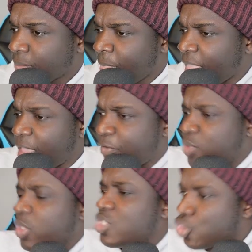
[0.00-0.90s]
If it
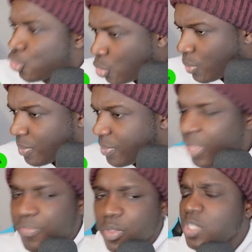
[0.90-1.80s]
was true,
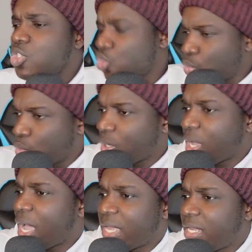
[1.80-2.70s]

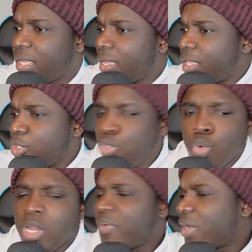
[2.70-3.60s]
and you
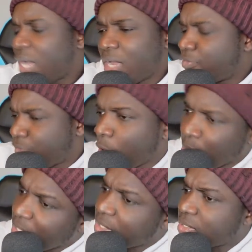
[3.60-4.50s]
never
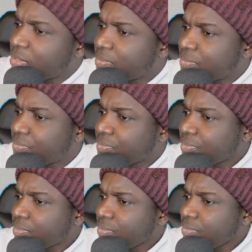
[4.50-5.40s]
confirmed it,
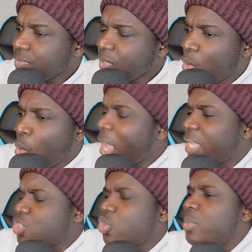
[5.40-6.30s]
why
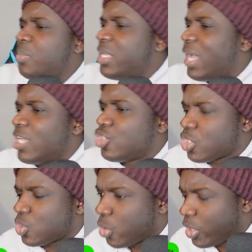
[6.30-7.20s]
should it be
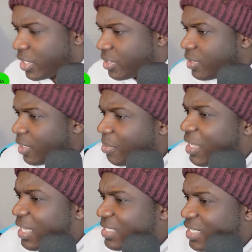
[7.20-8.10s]
untrustworthy?
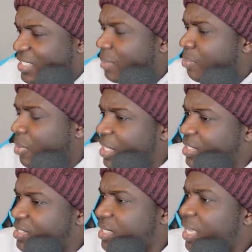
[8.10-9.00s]
Because it simply
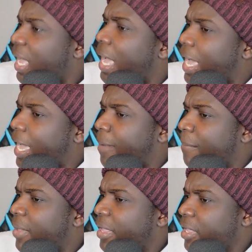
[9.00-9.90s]
means
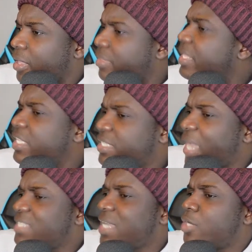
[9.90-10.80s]
these
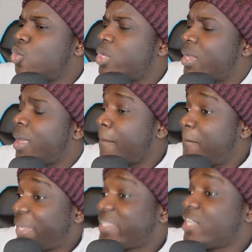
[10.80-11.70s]
guys are doing better